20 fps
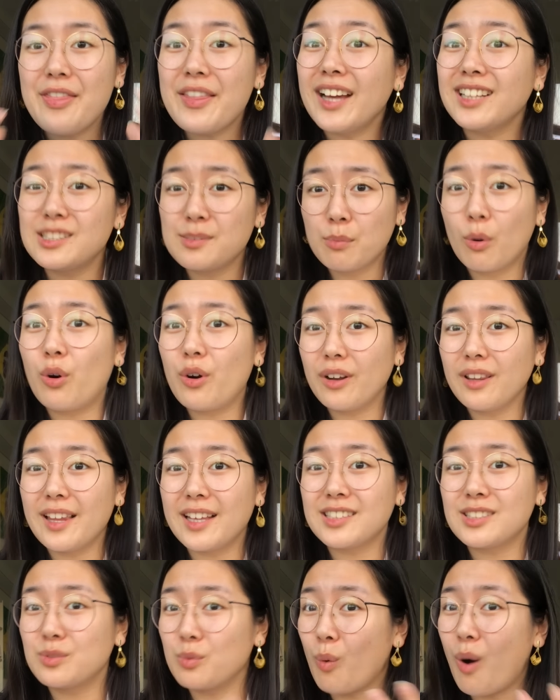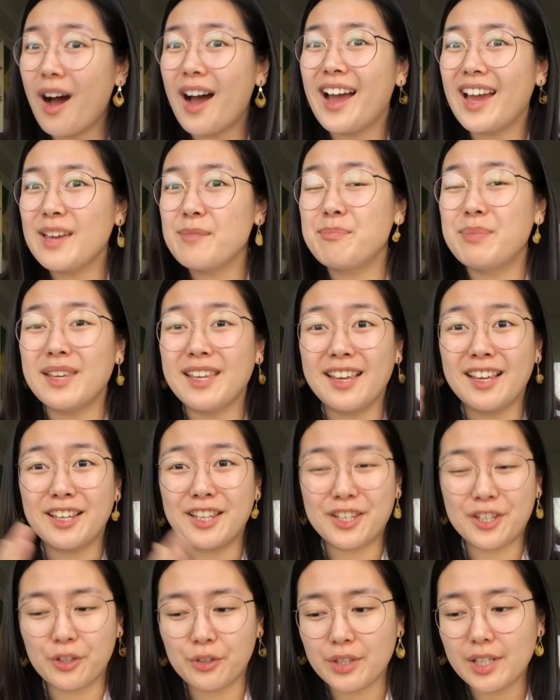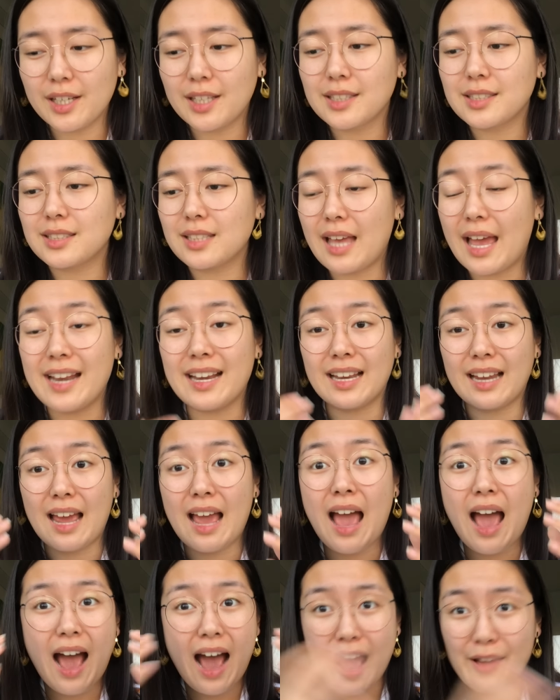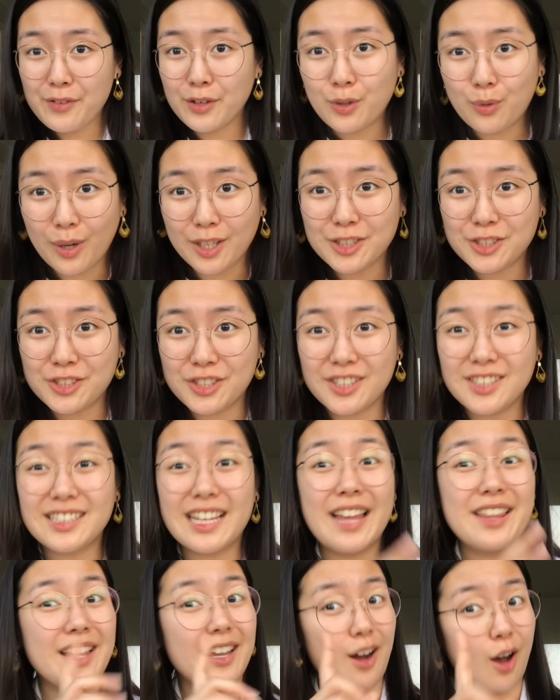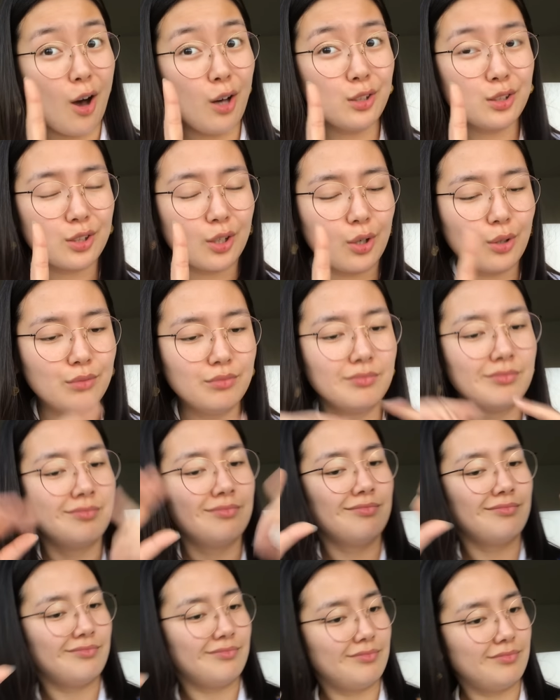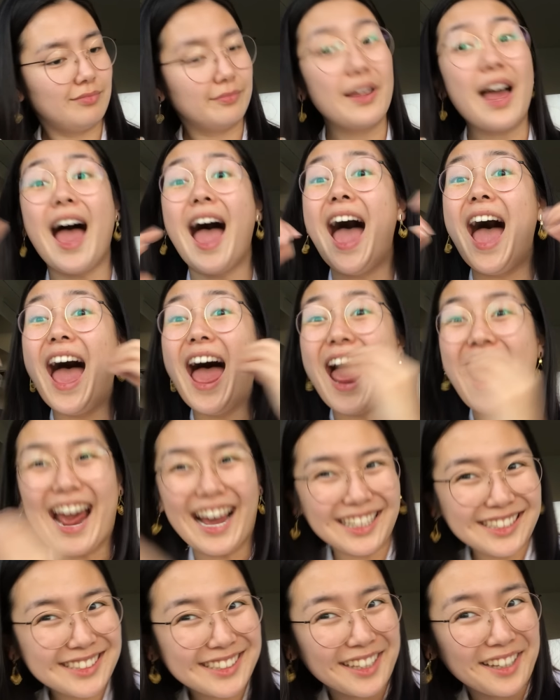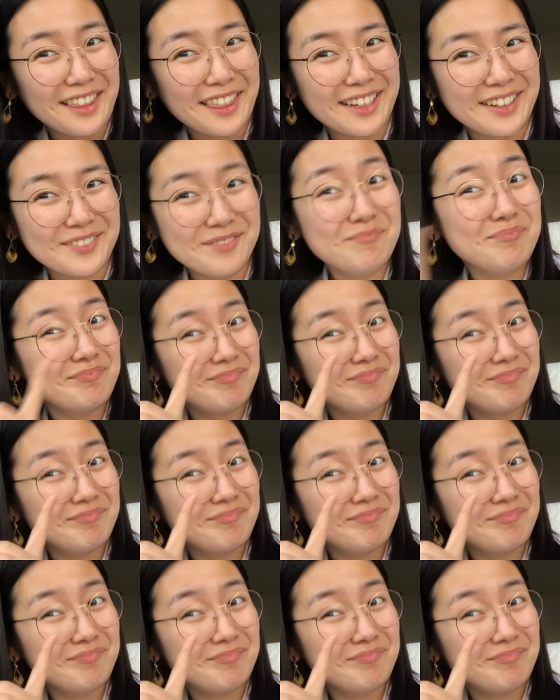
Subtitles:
that's more or less why being curious and having questions and then also asking them